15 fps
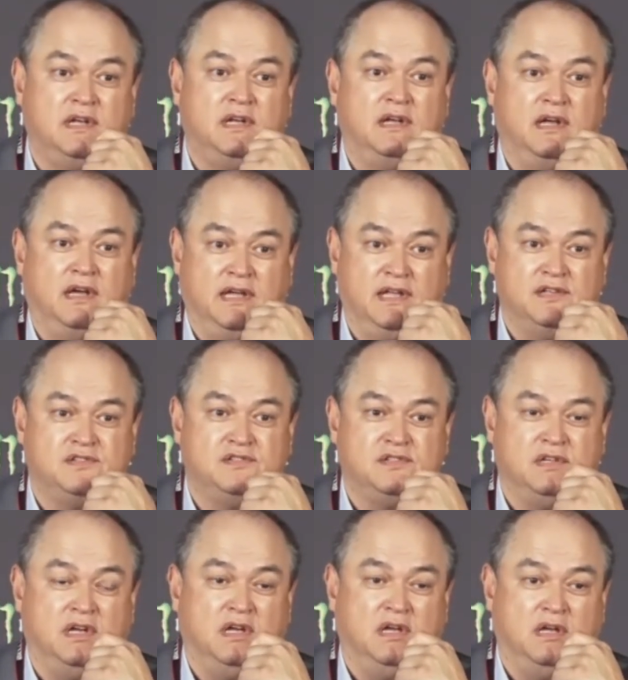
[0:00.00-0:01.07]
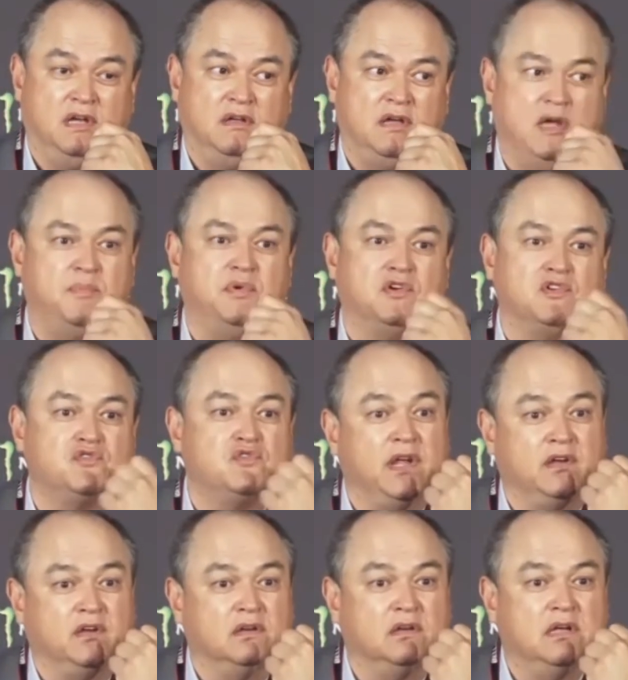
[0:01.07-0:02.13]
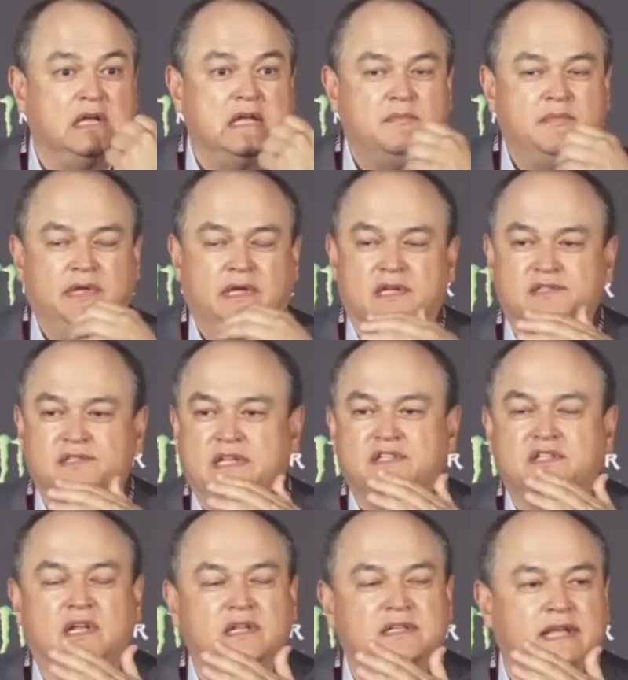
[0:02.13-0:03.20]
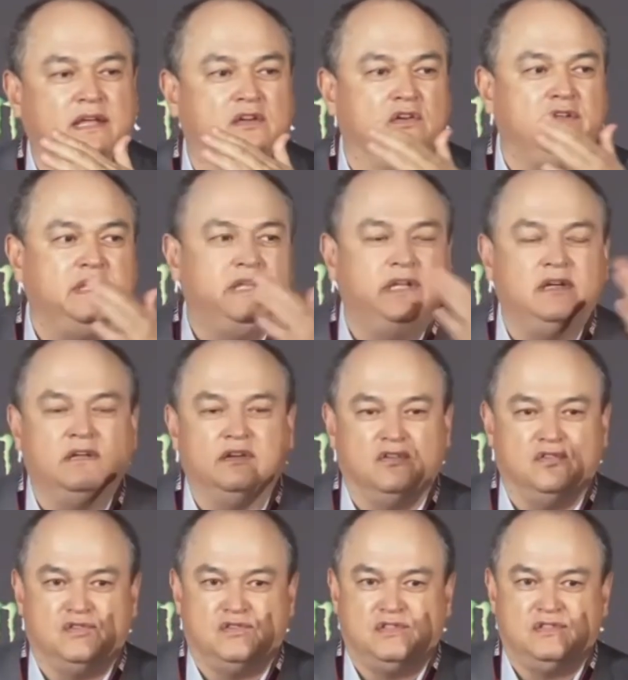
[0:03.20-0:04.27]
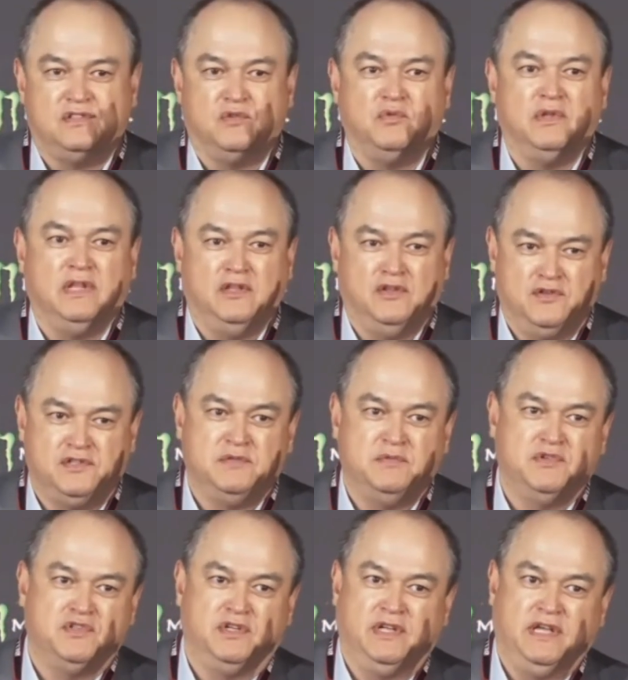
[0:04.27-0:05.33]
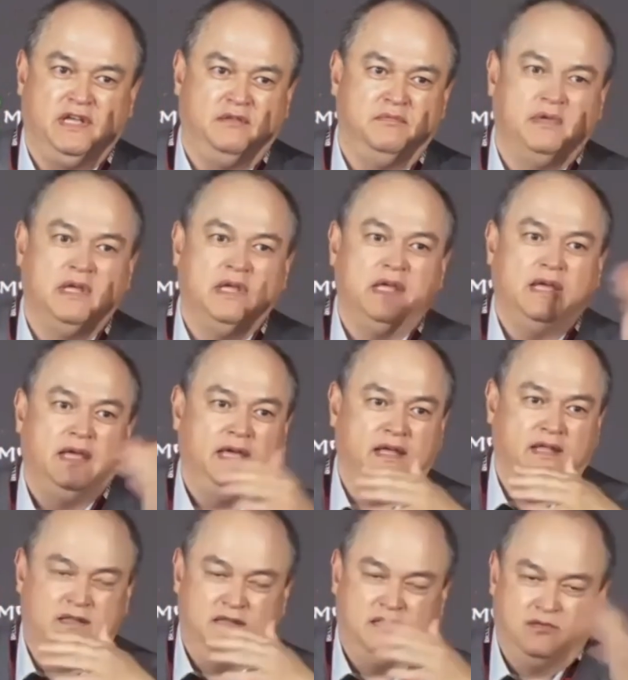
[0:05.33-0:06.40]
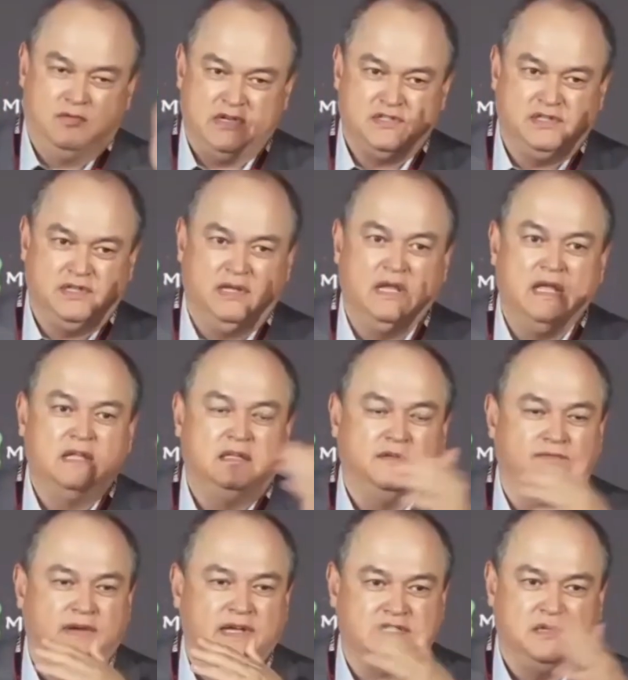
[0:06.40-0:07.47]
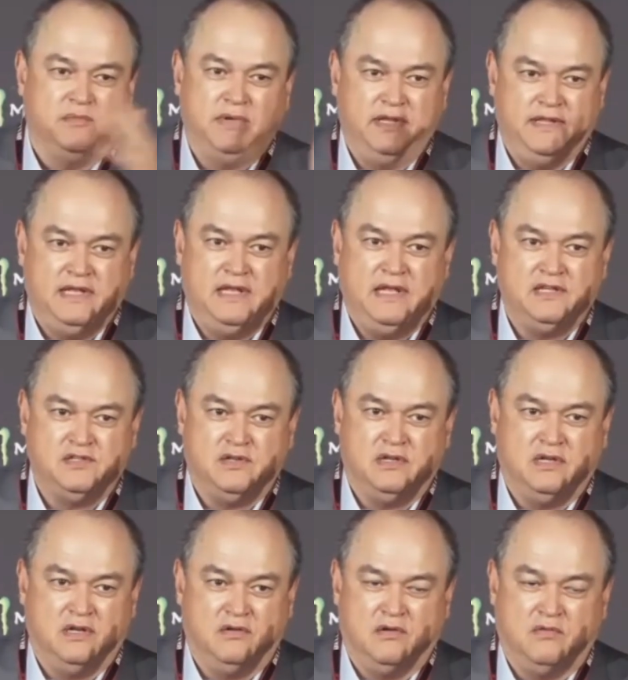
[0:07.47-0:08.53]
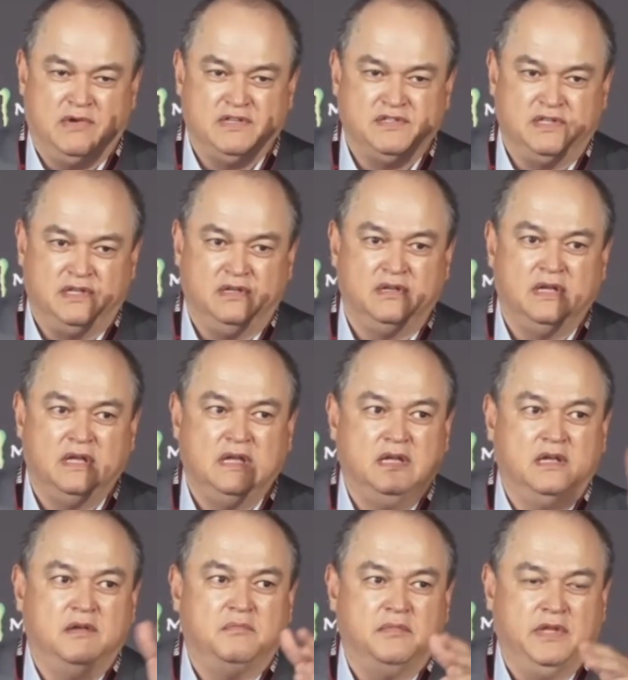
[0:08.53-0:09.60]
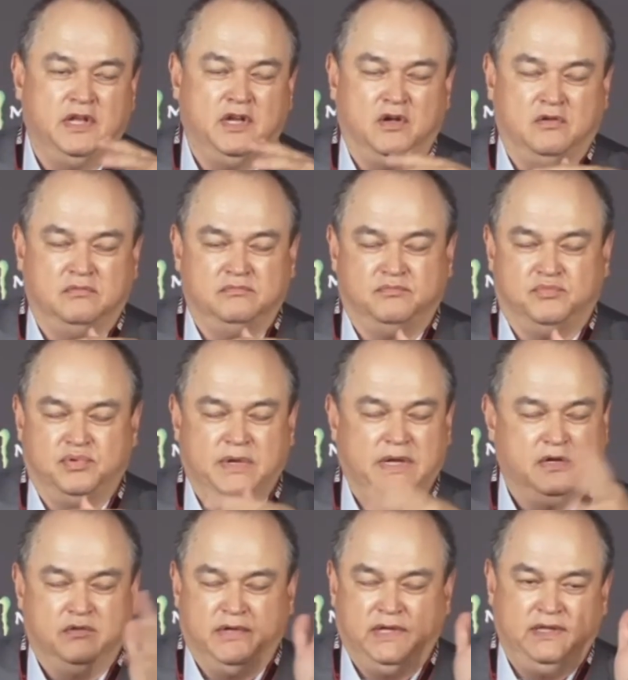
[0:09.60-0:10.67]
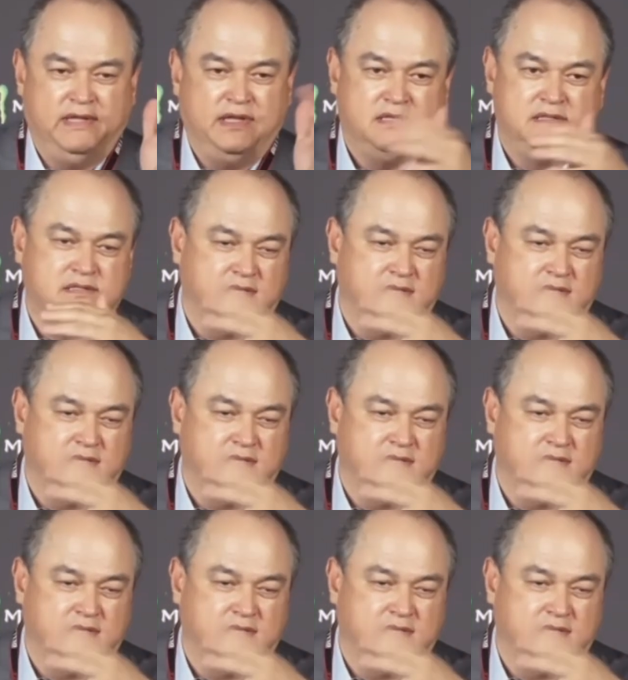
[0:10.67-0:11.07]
against a pure striker, because it's going to take her years to really learn the submission game and the wrestling to fight somebody that has a wrestling, you know, pedigree that,